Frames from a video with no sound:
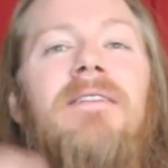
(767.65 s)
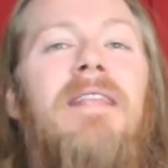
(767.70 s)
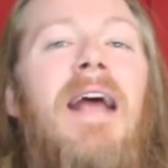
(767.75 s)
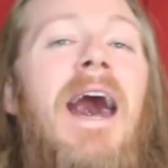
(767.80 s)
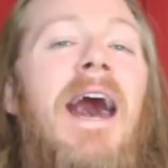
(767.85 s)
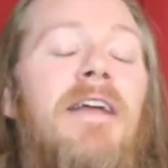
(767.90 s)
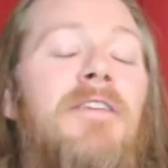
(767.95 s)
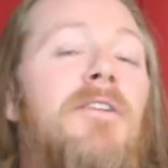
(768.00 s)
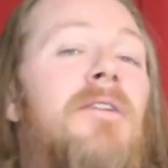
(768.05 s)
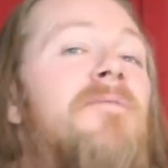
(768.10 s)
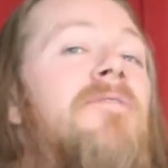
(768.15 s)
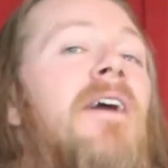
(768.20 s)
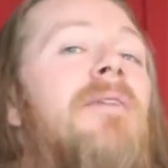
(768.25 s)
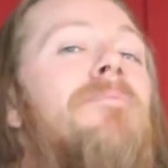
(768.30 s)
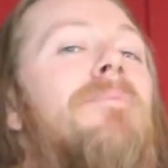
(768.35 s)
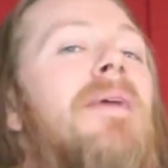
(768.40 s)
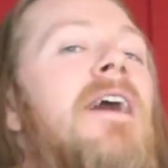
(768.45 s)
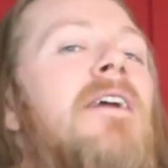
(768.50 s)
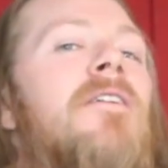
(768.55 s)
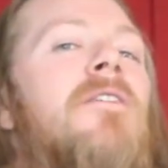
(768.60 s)
You can
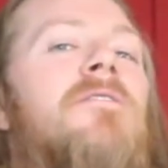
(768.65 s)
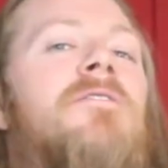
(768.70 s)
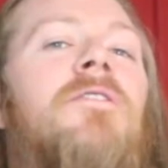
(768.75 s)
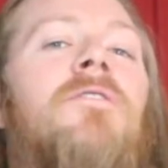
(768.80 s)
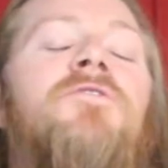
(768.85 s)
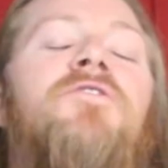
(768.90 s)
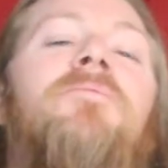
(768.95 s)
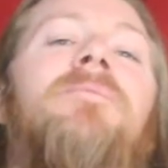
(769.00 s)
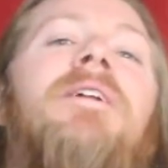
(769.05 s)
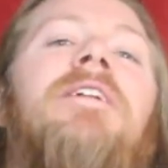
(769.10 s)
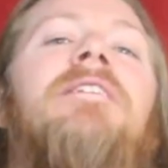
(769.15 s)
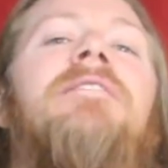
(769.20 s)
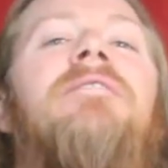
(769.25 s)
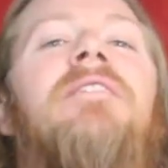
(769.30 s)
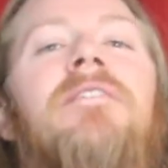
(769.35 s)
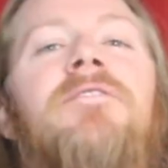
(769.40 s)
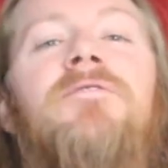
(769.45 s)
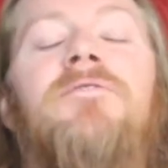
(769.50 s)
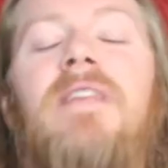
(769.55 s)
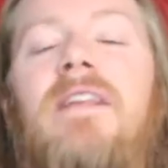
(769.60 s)
find me on all social media
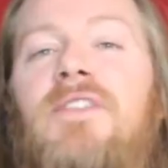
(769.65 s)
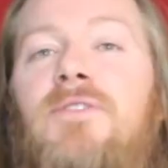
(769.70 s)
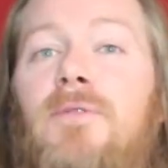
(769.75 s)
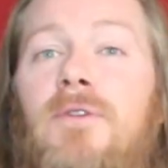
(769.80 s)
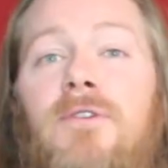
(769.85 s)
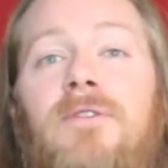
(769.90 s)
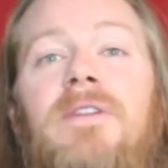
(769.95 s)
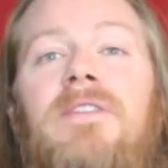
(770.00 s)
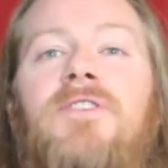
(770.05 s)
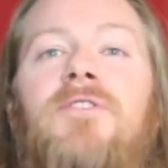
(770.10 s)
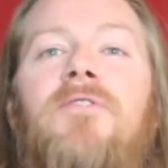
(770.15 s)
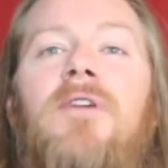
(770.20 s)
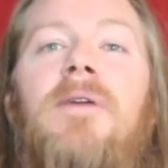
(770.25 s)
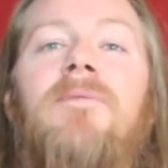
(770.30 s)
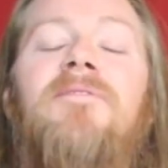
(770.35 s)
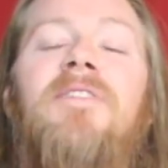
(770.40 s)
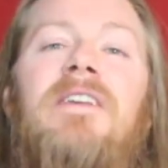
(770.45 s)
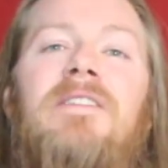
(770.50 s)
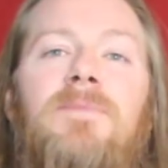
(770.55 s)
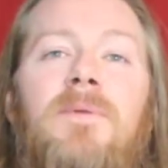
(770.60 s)
sectors like Twitter,
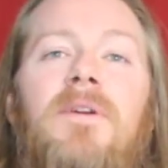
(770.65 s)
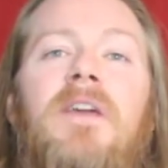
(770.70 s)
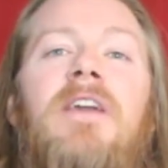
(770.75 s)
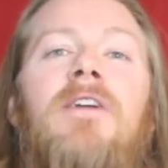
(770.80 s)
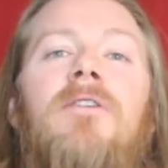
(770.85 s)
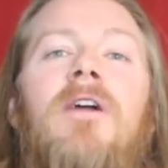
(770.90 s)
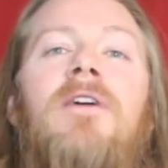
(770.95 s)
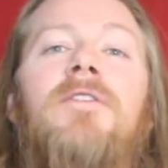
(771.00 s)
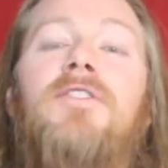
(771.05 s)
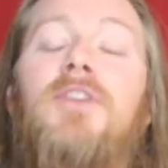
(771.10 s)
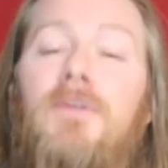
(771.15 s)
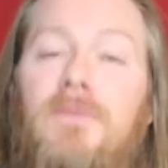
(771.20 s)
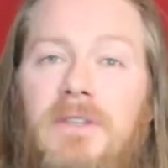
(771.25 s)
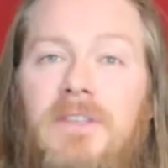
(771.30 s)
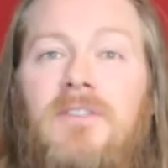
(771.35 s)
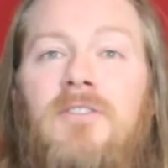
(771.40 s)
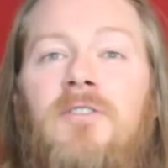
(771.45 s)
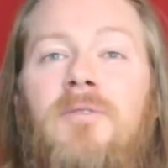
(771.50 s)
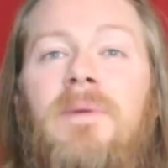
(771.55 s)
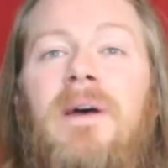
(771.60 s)
Instagram, Facebook, here on
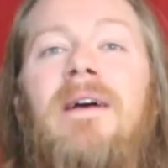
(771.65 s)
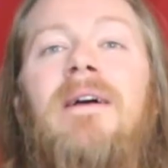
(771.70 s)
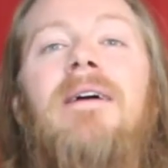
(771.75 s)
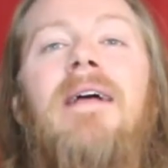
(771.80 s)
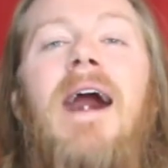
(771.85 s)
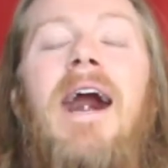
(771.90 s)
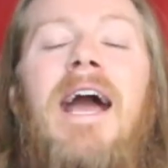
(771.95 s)
YouTube.